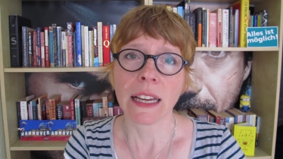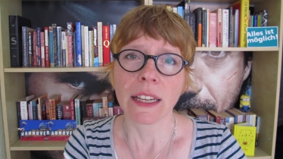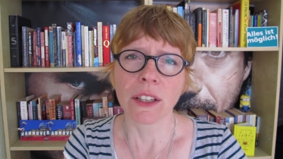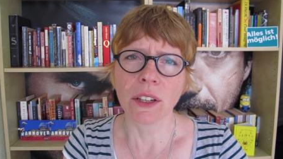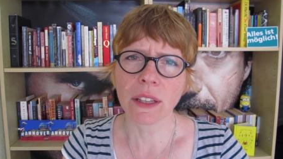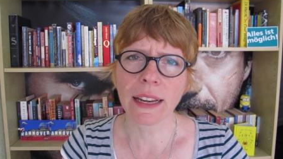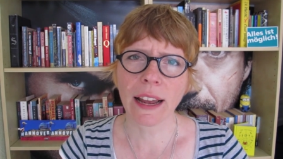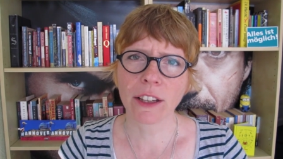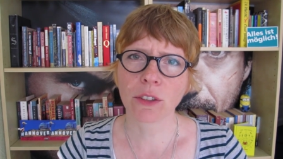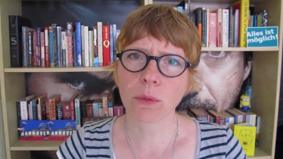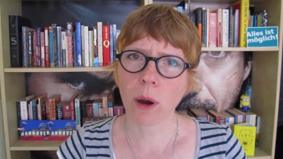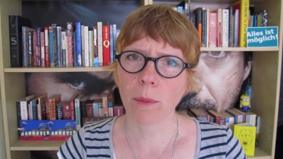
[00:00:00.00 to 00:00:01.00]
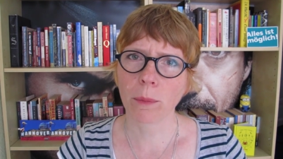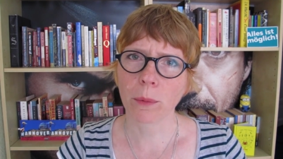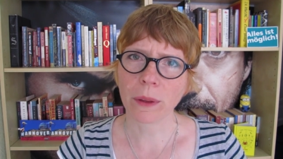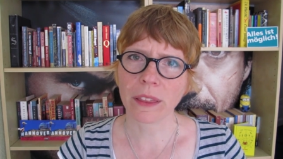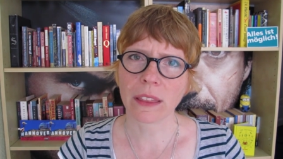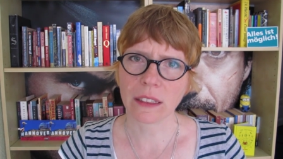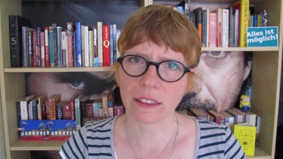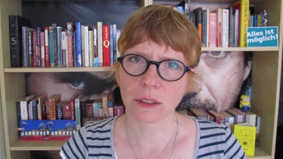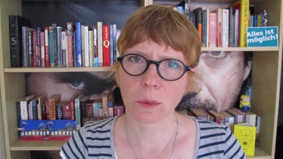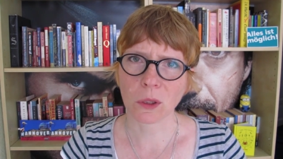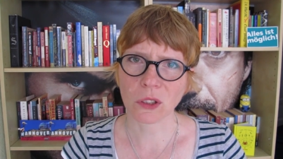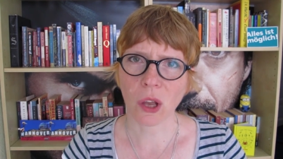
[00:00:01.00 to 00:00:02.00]
You know that I grew up with the
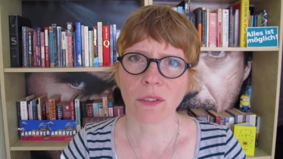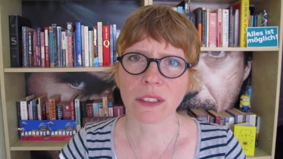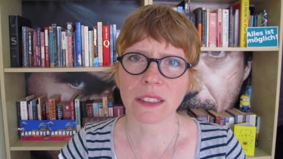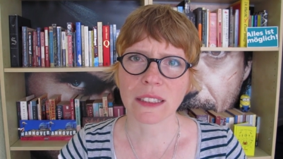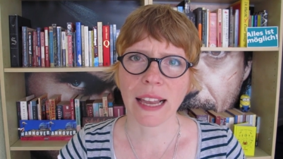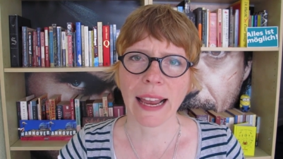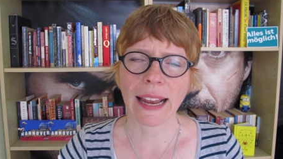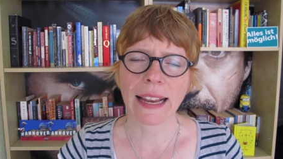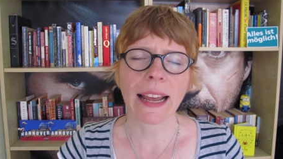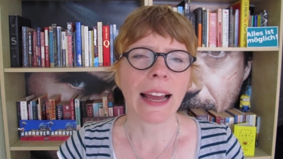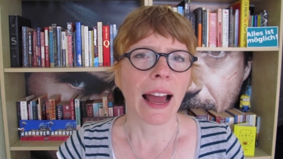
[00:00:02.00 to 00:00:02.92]
Discworld novels, and